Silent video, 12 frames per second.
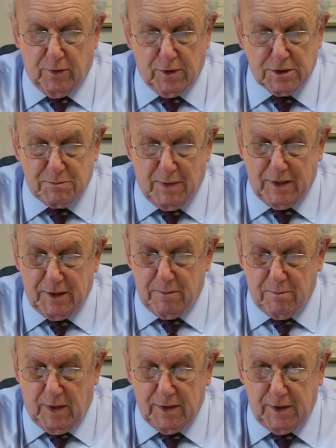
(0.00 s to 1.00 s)
or expended
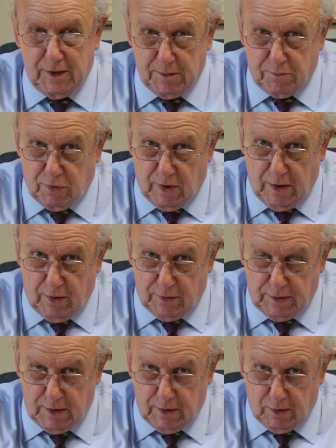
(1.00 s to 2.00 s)
money in a prior
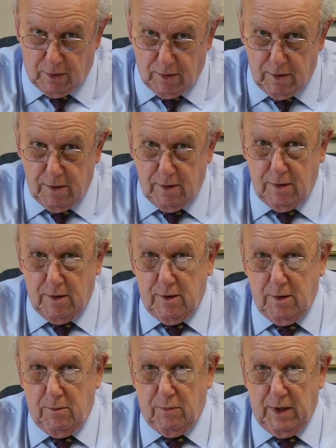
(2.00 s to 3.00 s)
year,
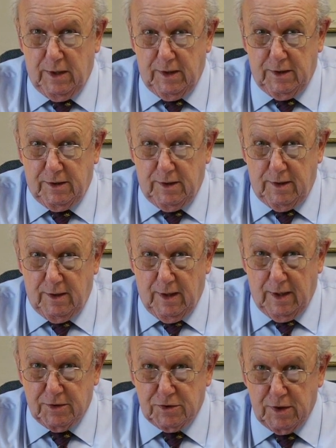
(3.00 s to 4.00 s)
but it did
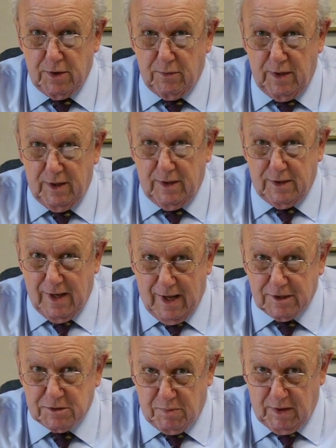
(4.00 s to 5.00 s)
not generate a
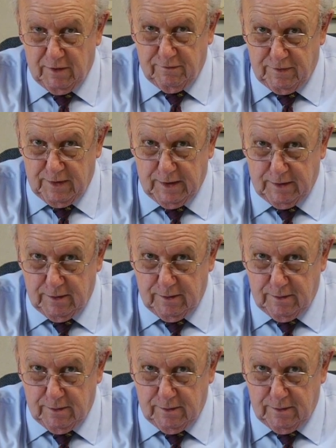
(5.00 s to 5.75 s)
tax benefit,